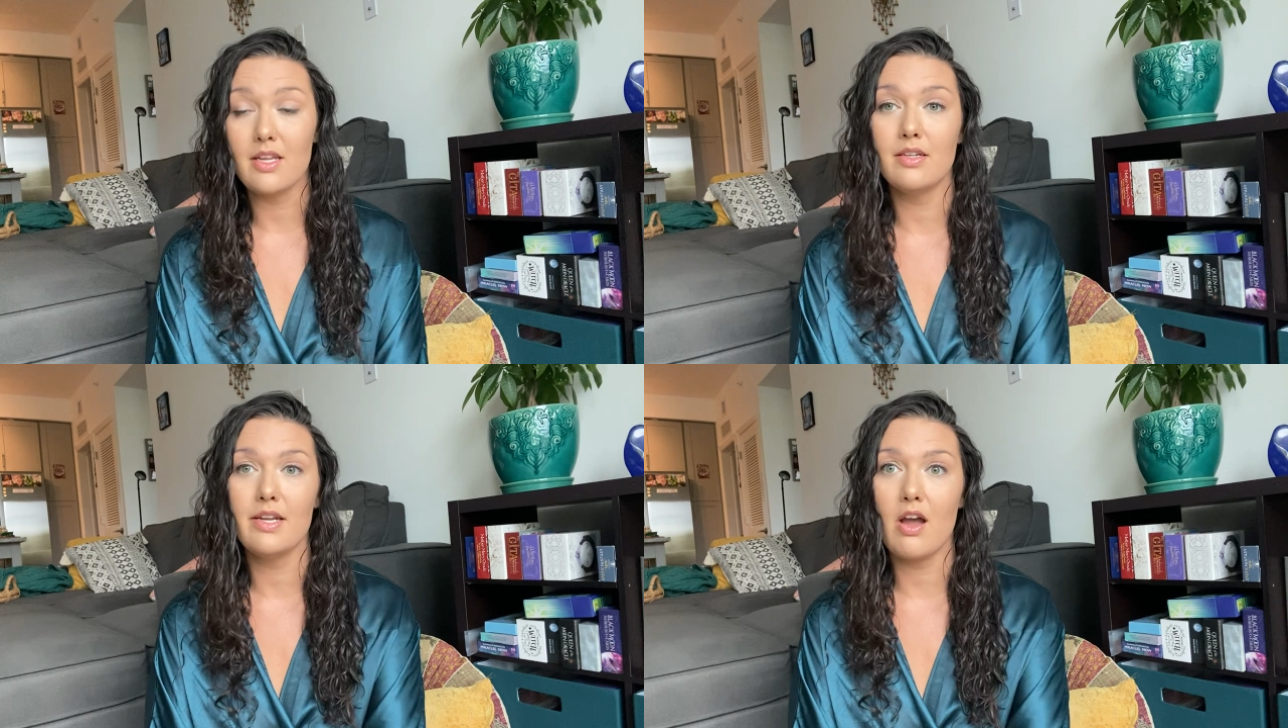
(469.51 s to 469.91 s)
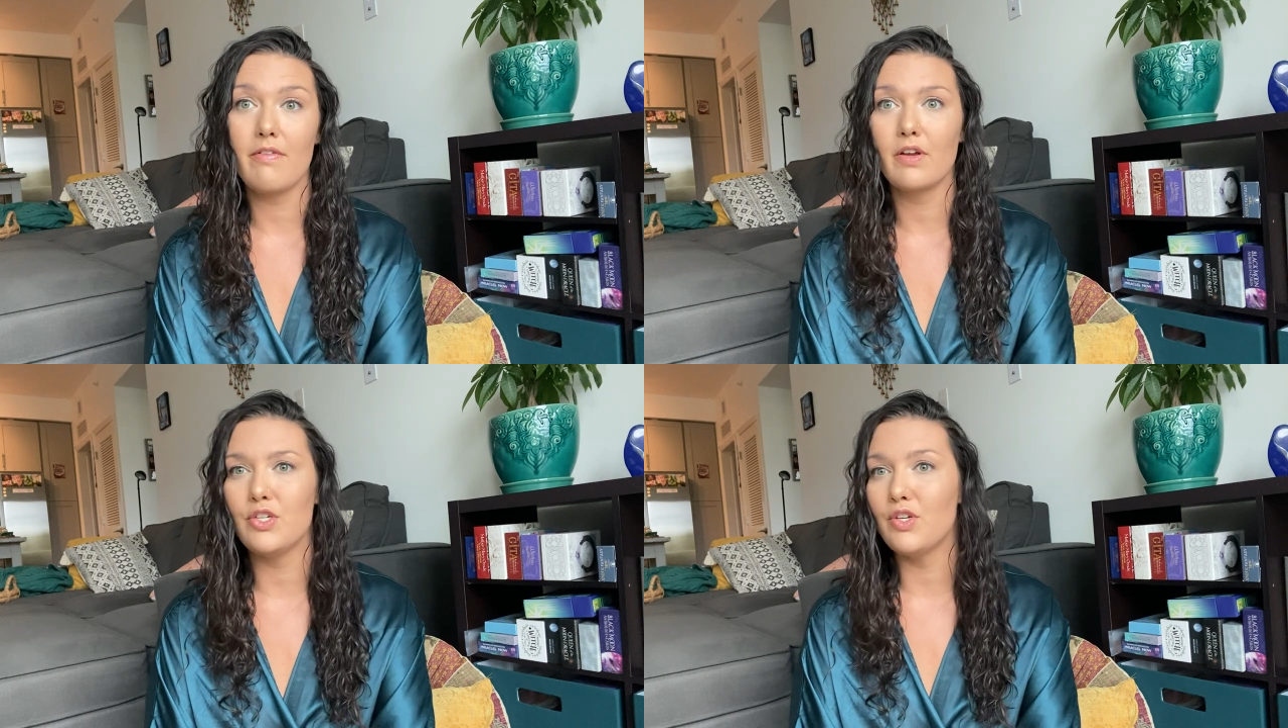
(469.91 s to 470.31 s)
a day off
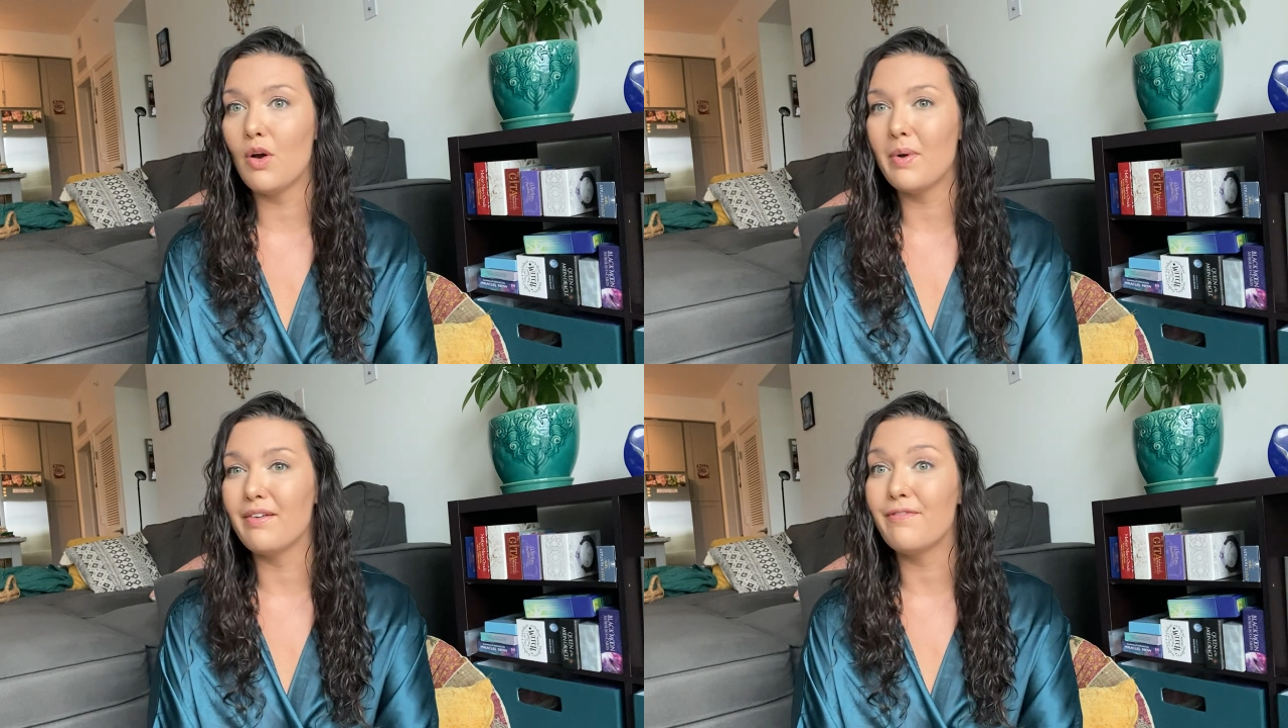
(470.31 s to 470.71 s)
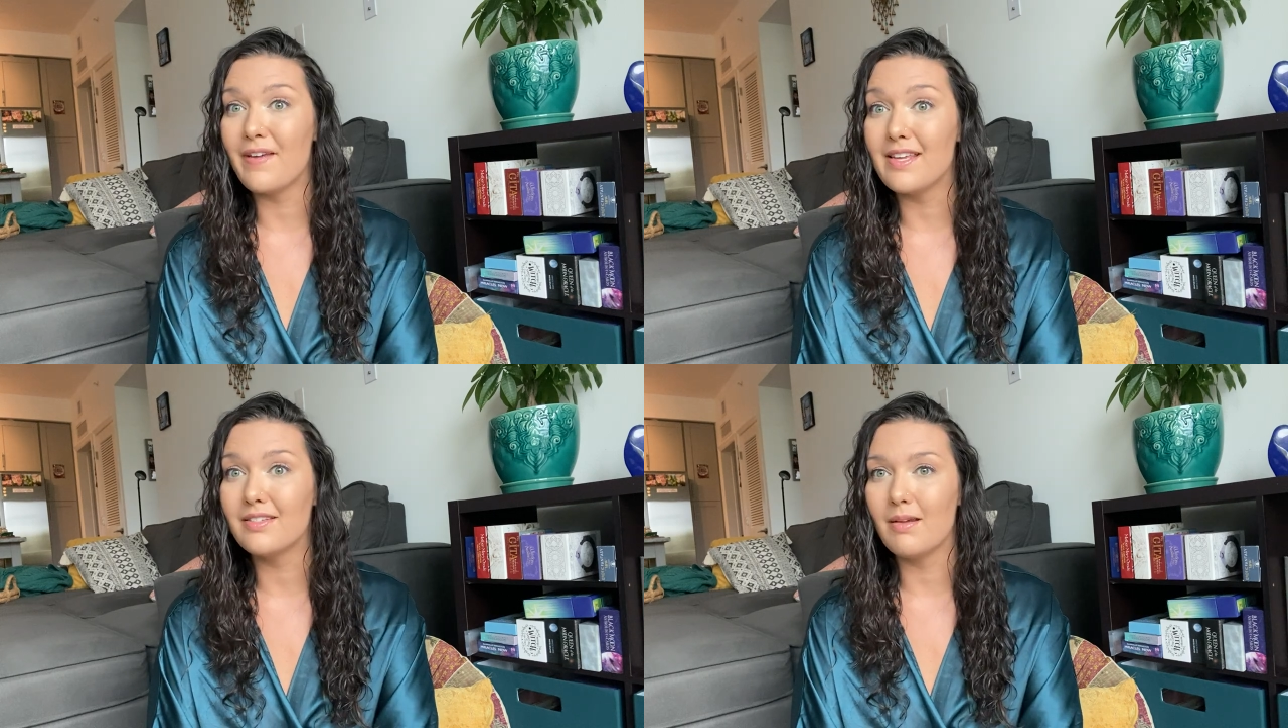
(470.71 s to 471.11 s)
because you don't want to
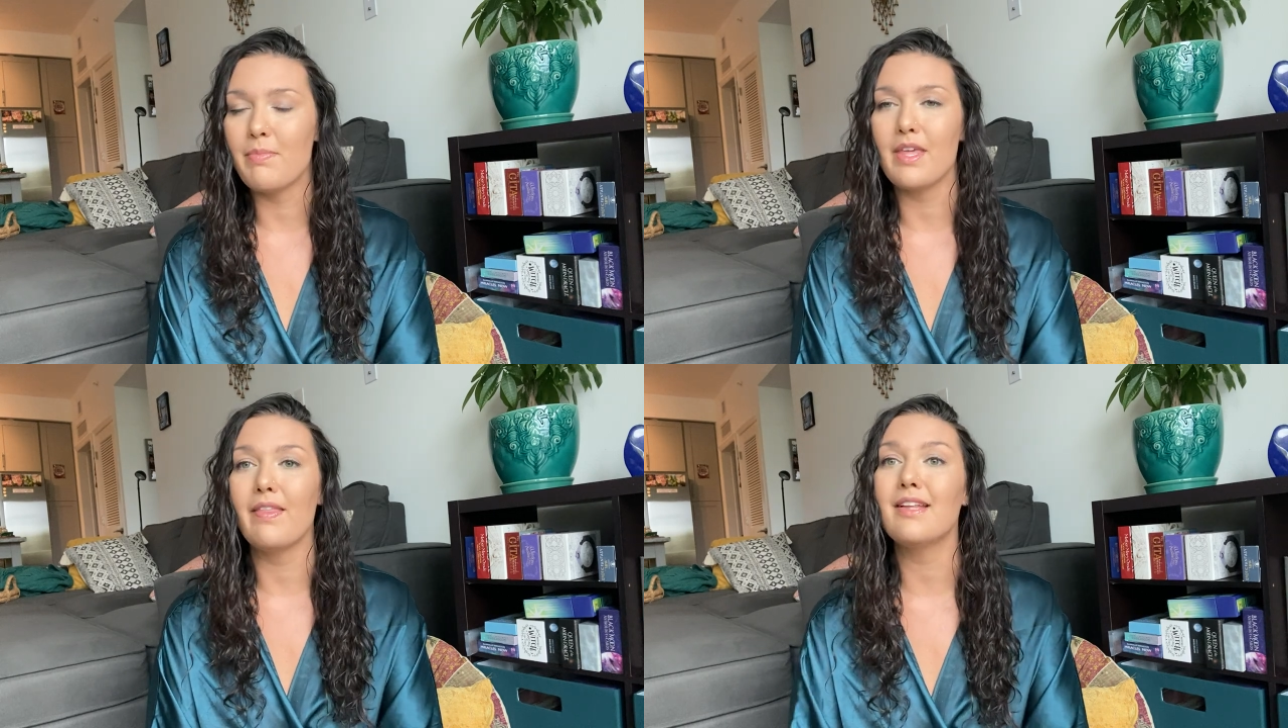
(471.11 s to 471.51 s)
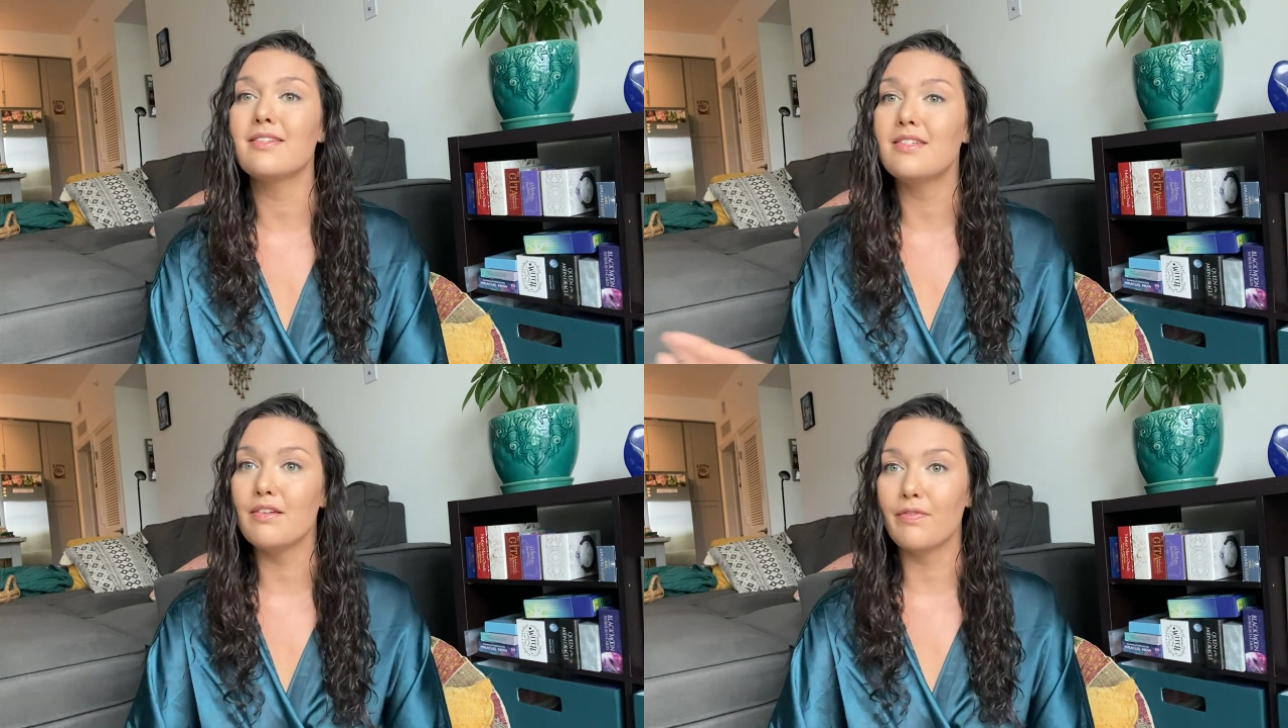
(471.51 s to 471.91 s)
face something. That's
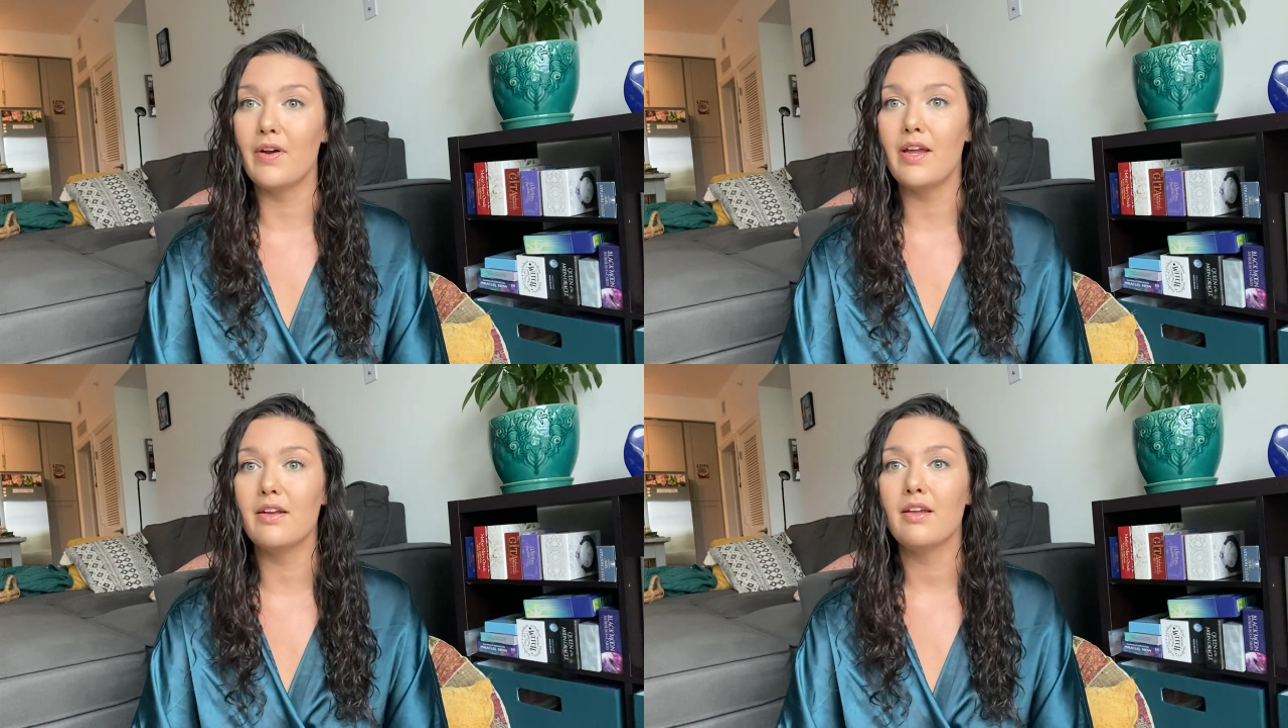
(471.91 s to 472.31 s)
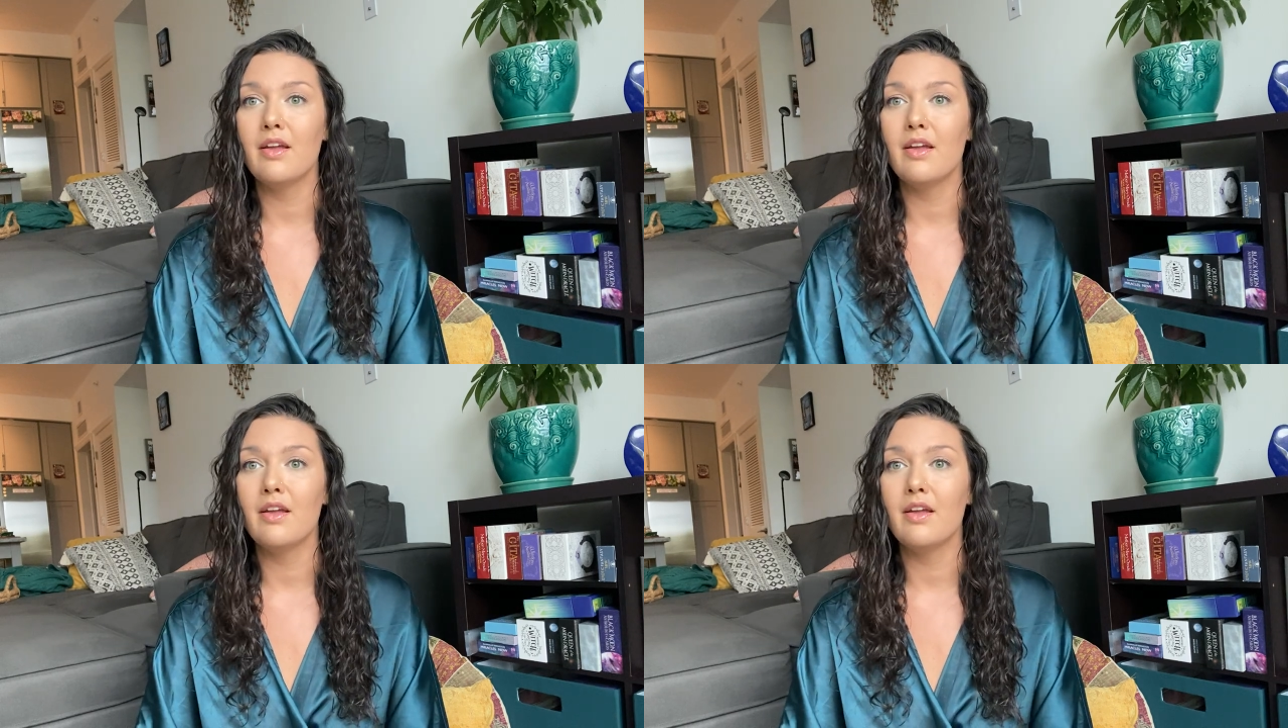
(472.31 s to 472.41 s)
different.